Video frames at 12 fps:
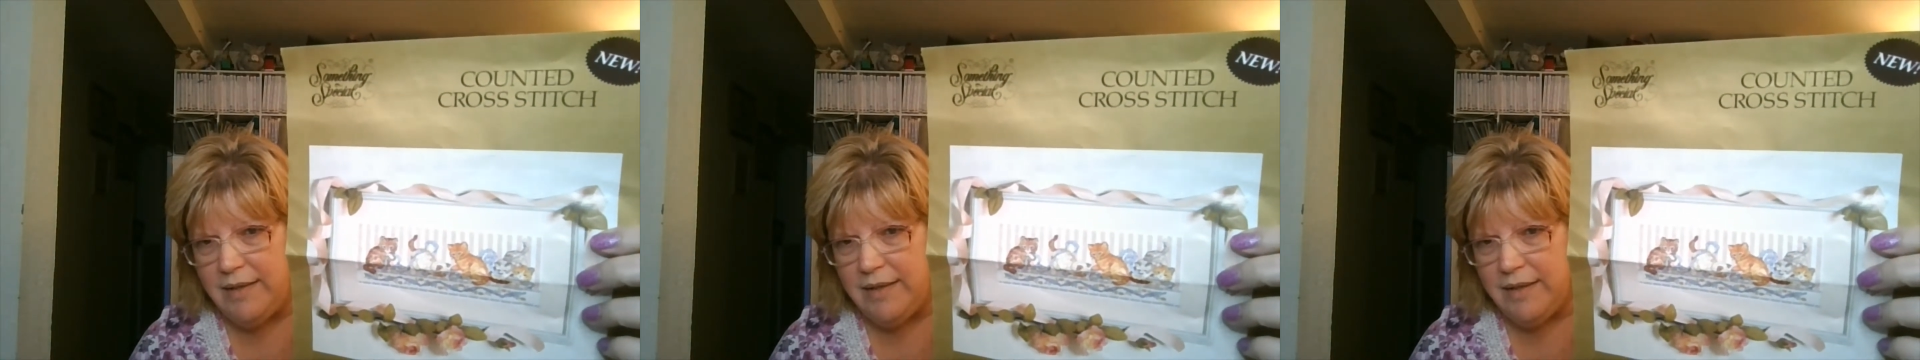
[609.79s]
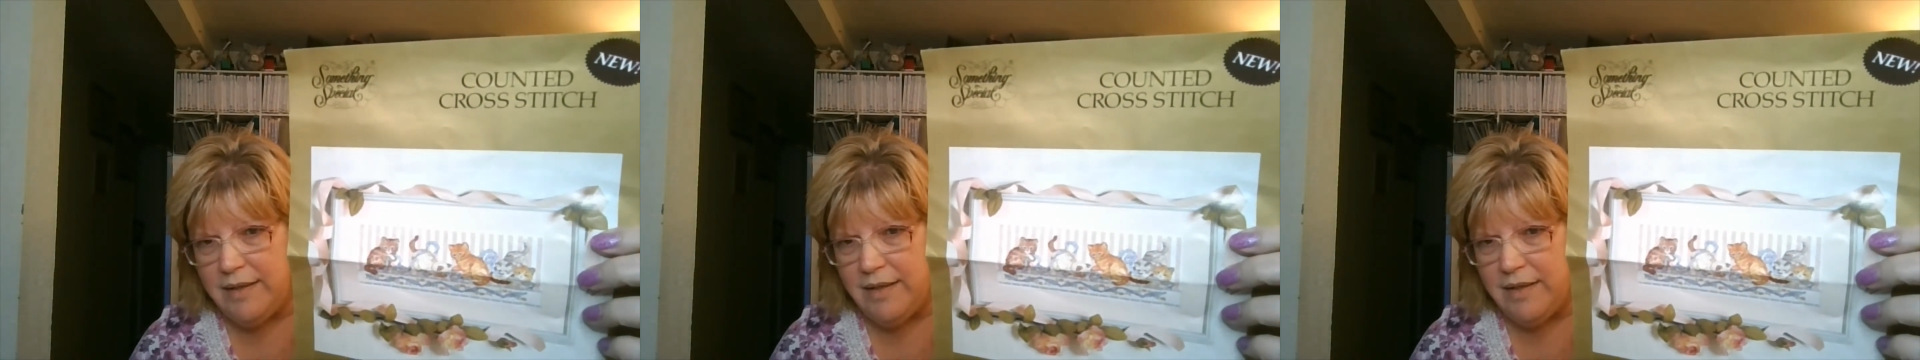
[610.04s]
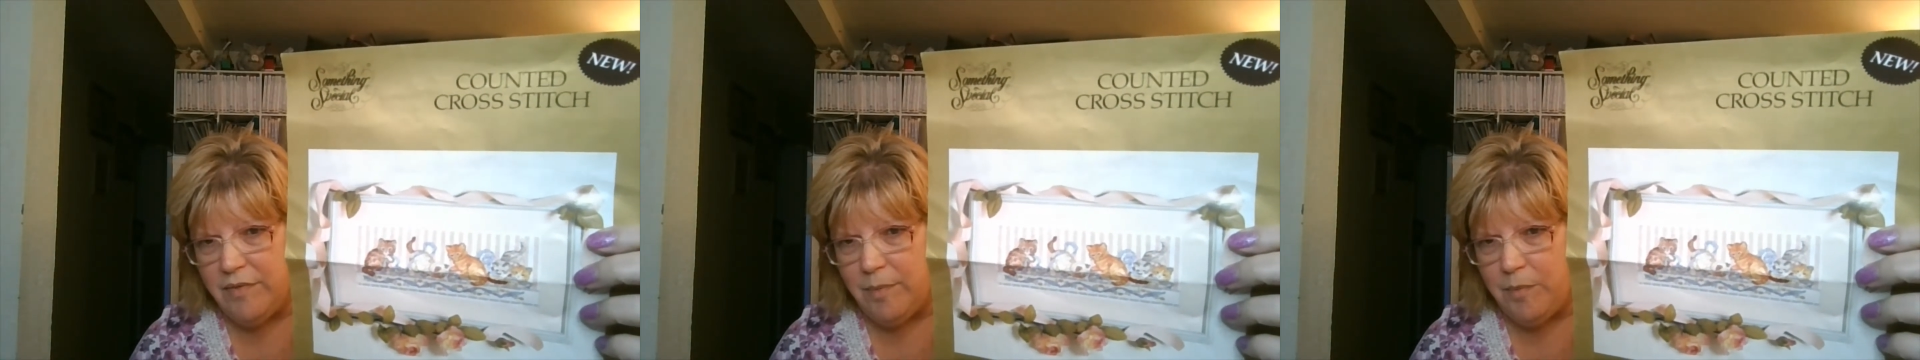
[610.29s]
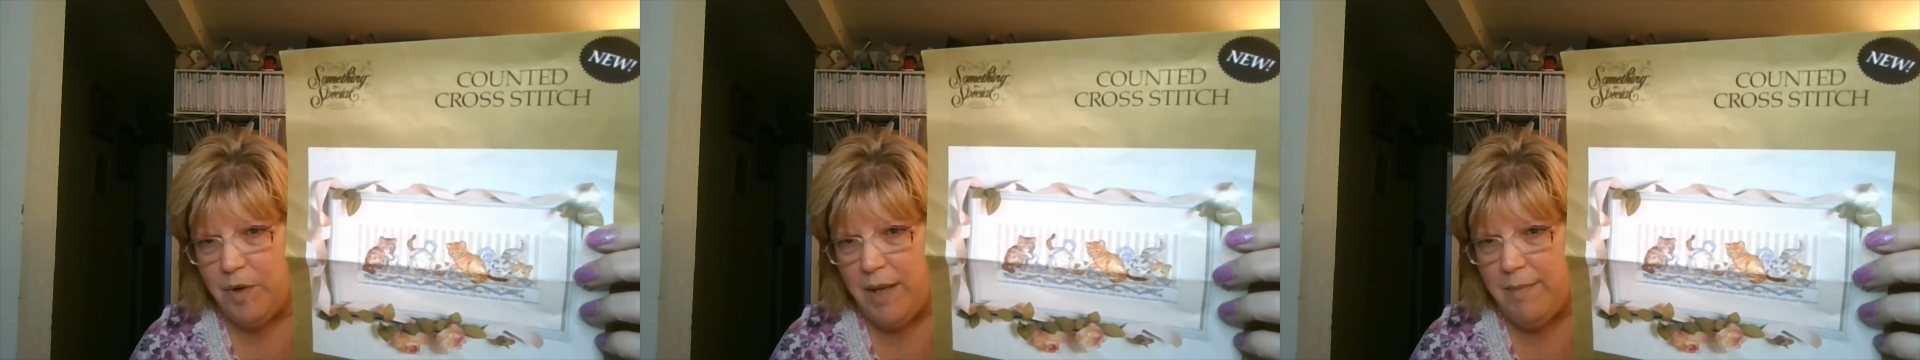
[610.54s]
and this is
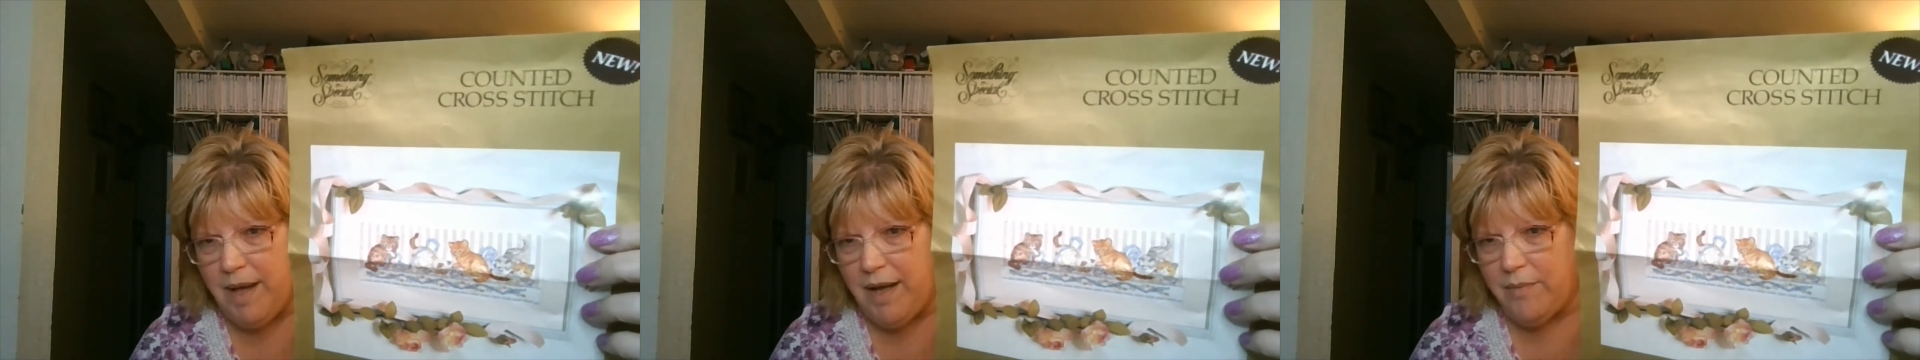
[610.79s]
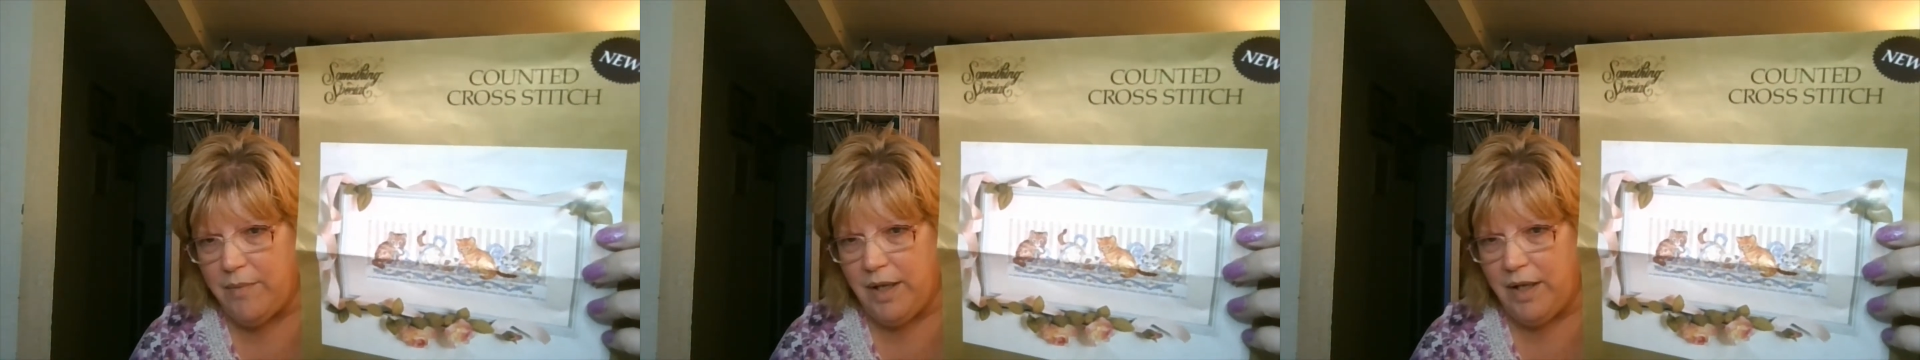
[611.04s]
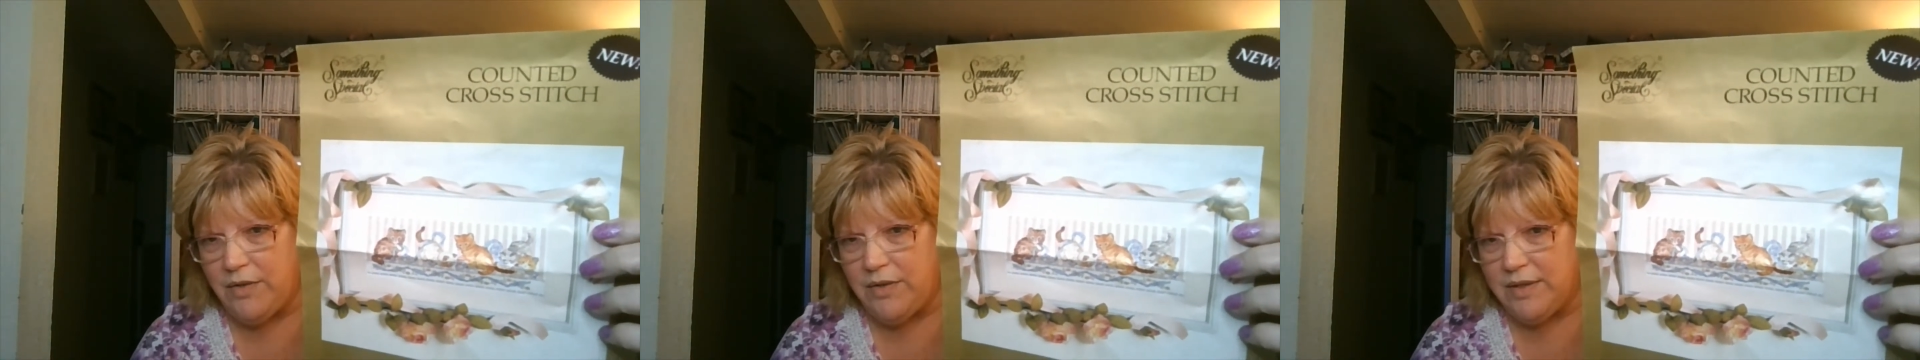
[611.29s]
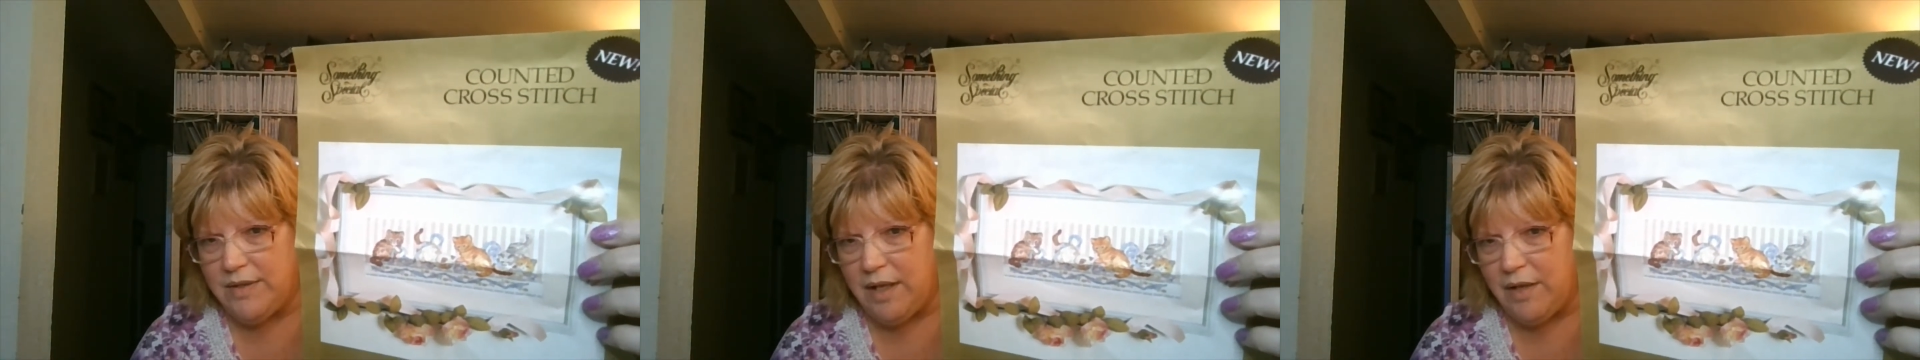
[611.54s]
from way back when I used
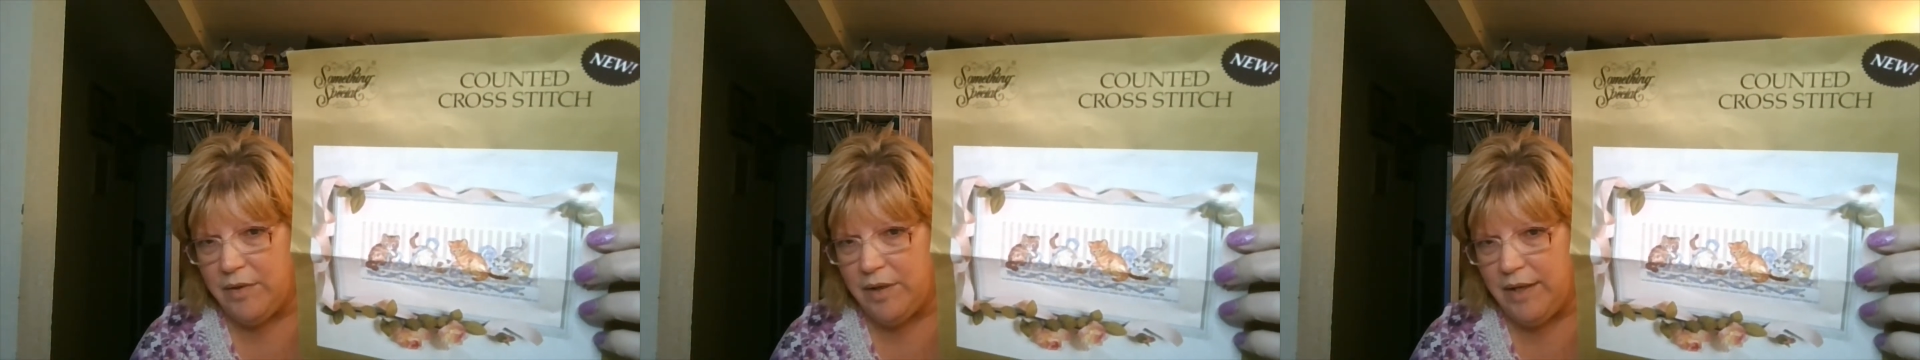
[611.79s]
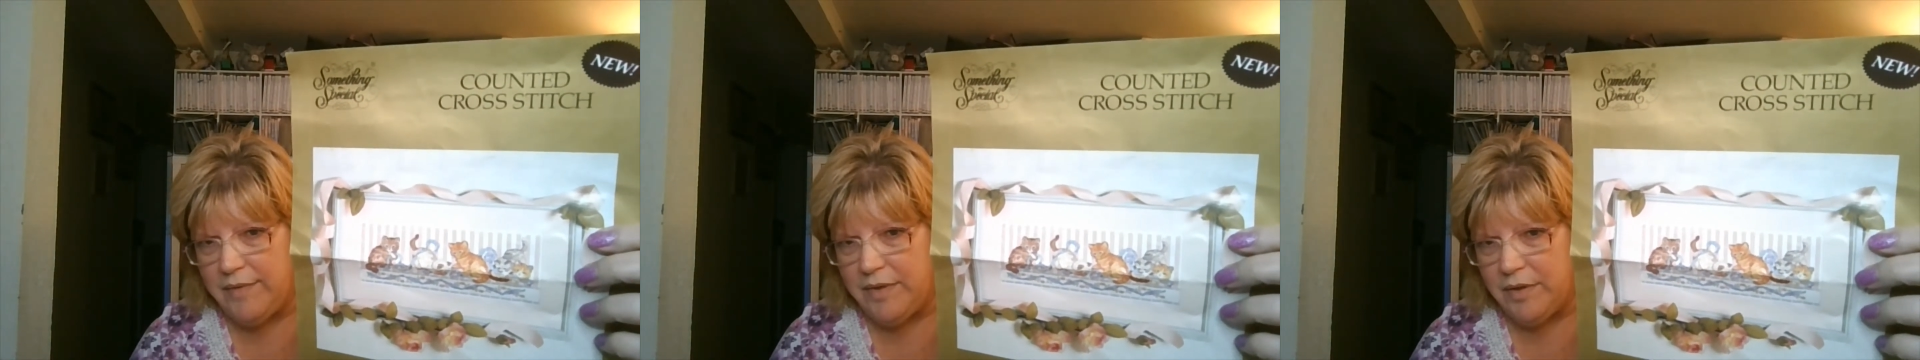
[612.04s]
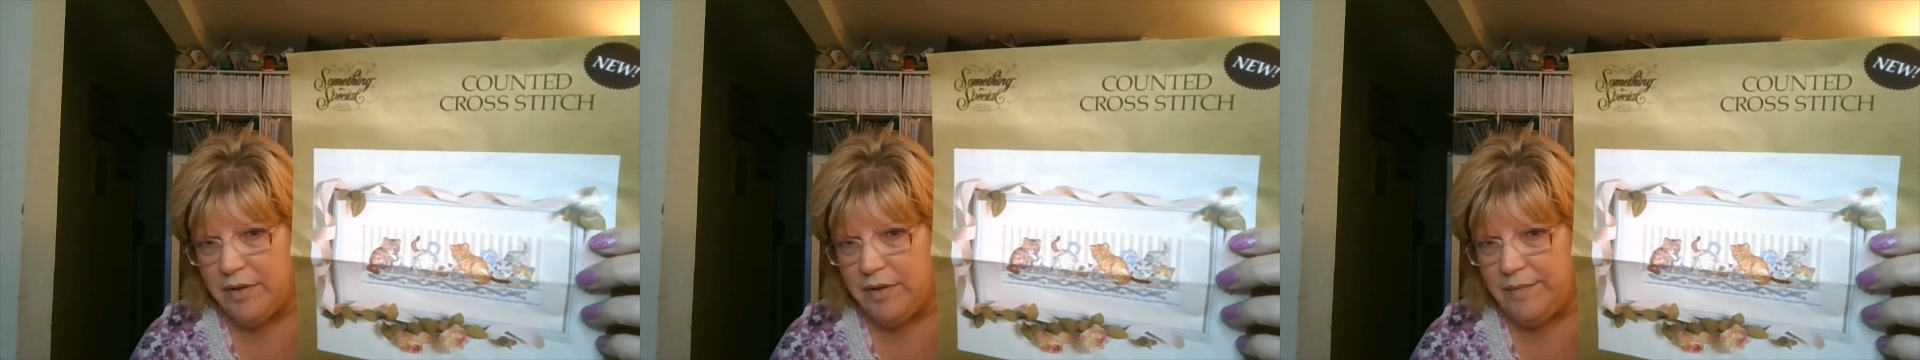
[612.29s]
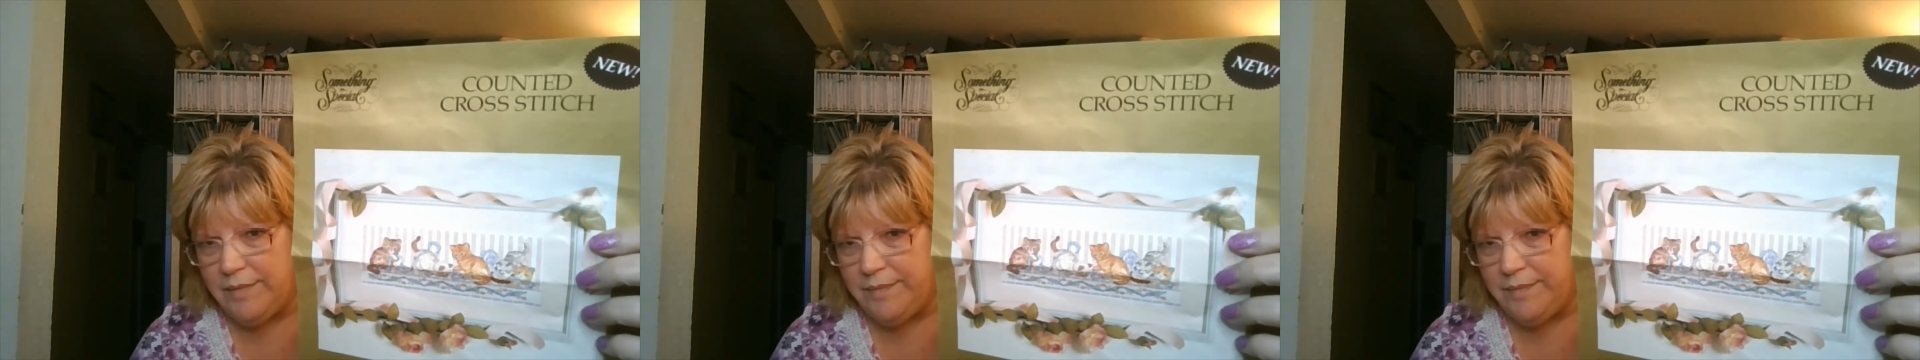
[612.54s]
to sell Creative Circle.